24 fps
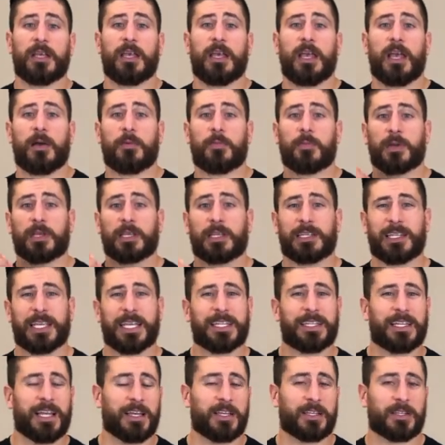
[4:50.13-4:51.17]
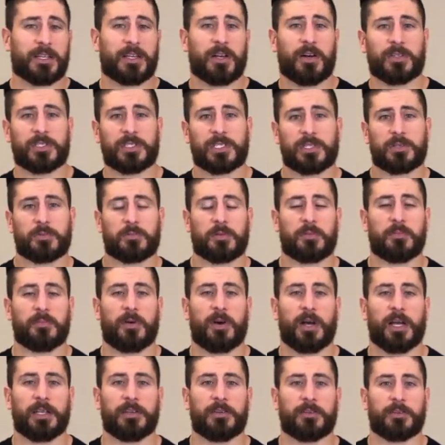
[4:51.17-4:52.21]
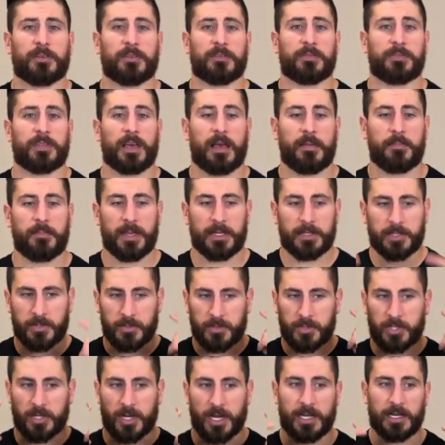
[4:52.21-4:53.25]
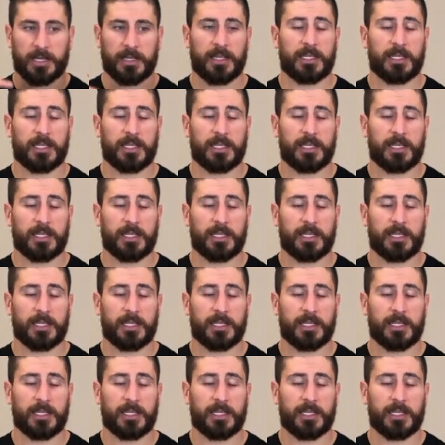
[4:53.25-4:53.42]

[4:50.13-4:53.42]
And we need that constant reminder of that mental training.